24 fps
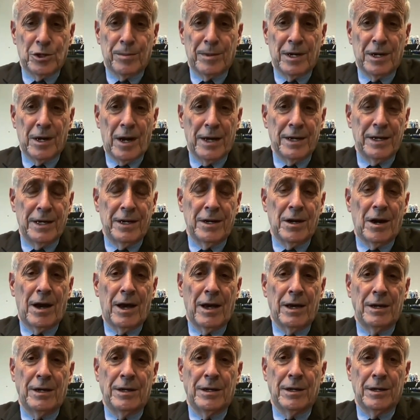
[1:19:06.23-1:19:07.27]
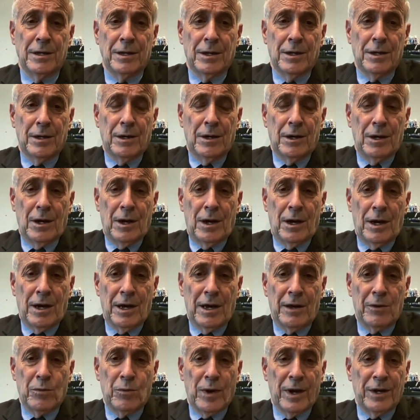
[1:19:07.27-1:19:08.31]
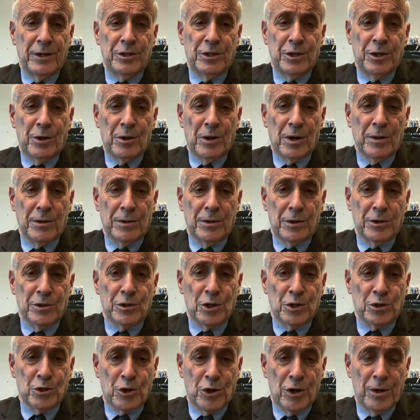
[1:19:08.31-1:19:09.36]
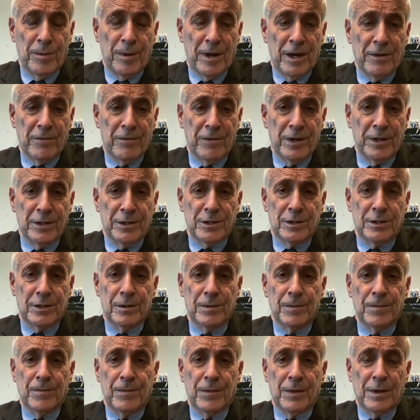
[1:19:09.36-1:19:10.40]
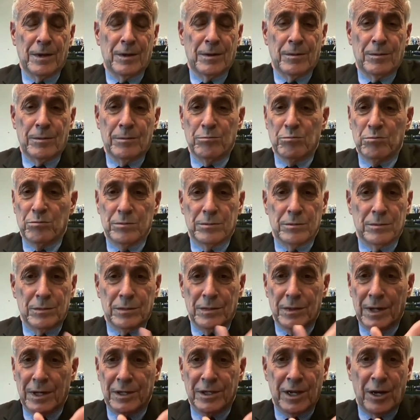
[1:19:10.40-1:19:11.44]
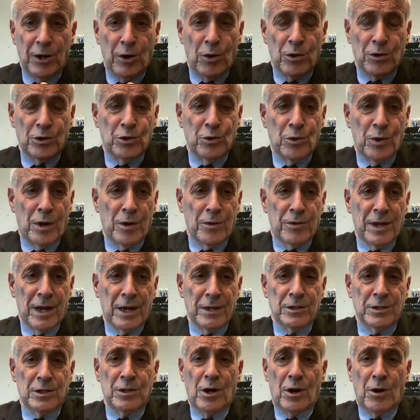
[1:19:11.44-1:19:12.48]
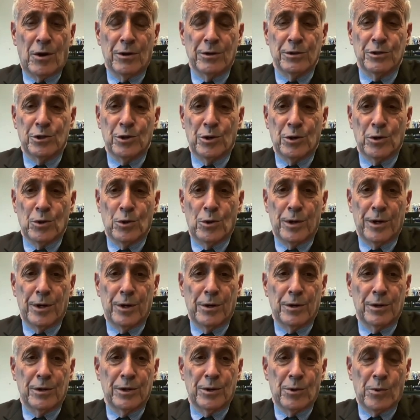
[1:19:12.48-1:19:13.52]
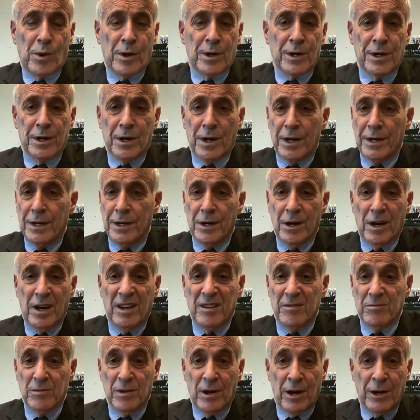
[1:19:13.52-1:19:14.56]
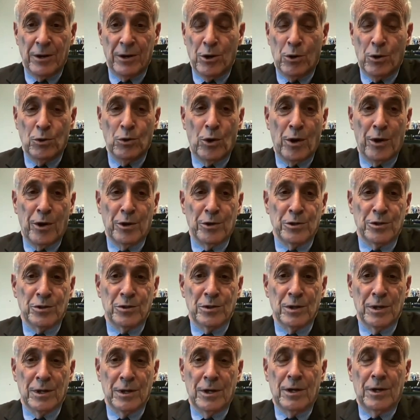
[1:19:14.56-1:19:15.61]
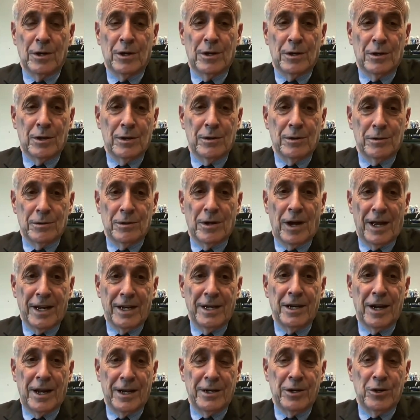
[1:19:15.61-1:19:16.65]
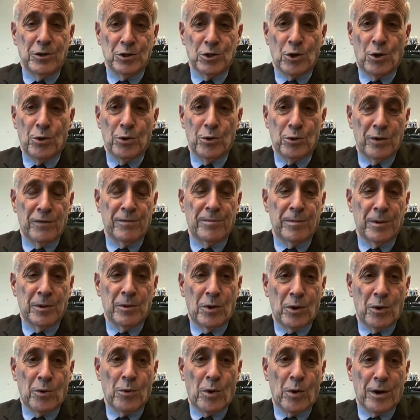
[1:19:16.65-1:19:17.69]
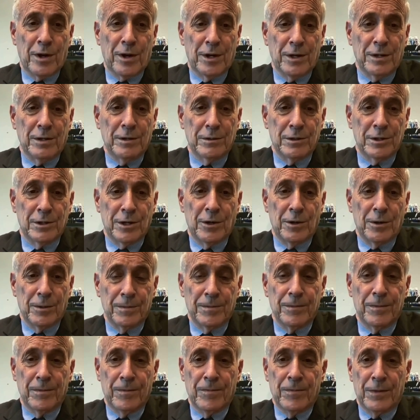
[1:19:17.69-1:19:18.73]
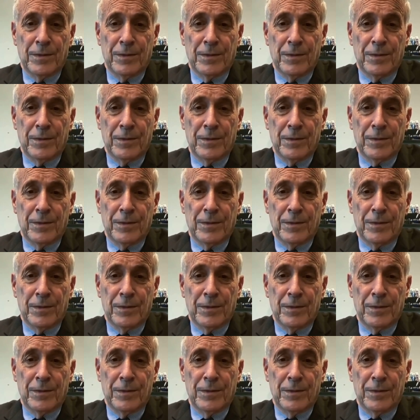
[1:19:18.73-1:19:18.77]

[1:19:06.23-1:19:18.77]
You can be 99 and raising your Social Security benefits. Let's say you earn $200,000. You're a lawyer. You're working 99. I know lawyers 99 years old who are working still.